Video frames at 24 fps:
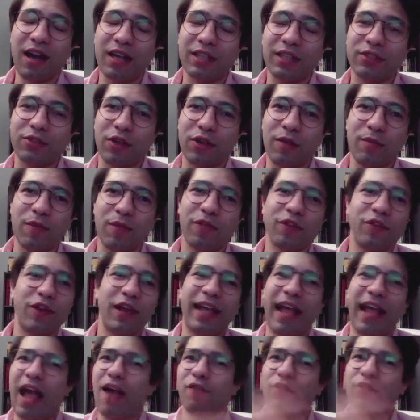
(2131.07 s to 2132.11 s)
ice cream if
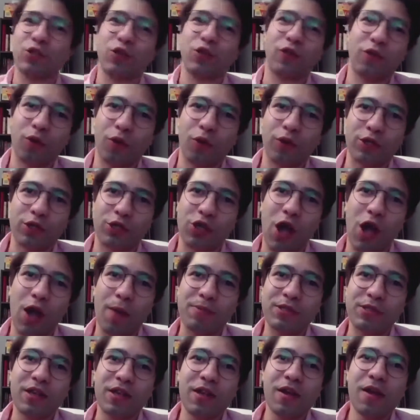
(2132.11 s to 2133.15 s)
you like average over all the
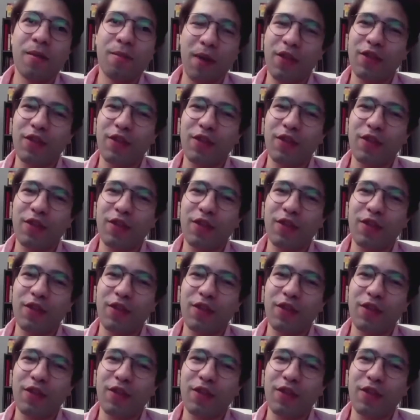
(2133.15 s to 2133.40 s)
shops.